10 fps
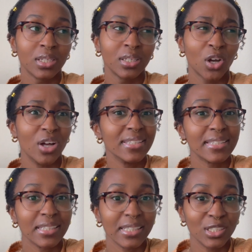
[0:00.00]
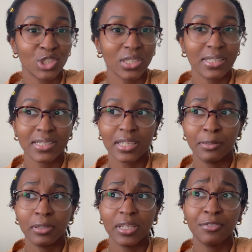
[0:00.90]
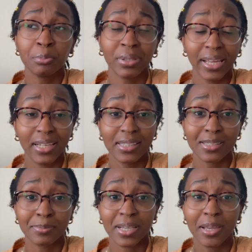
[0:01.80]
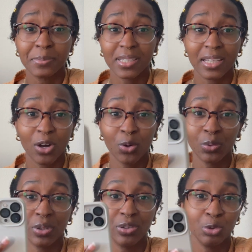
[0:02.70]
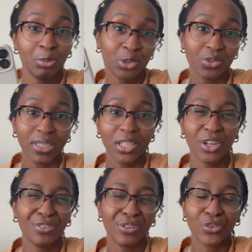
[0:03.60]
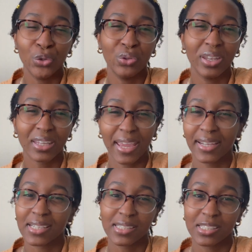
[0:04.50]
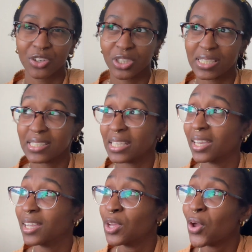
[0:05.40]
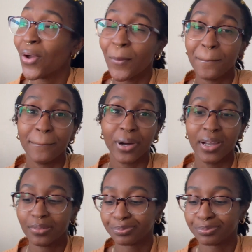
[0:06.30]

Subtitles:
constellations and even planets sometimes, like, oh, Jupiter's right there, even if you can't necessarily see it. But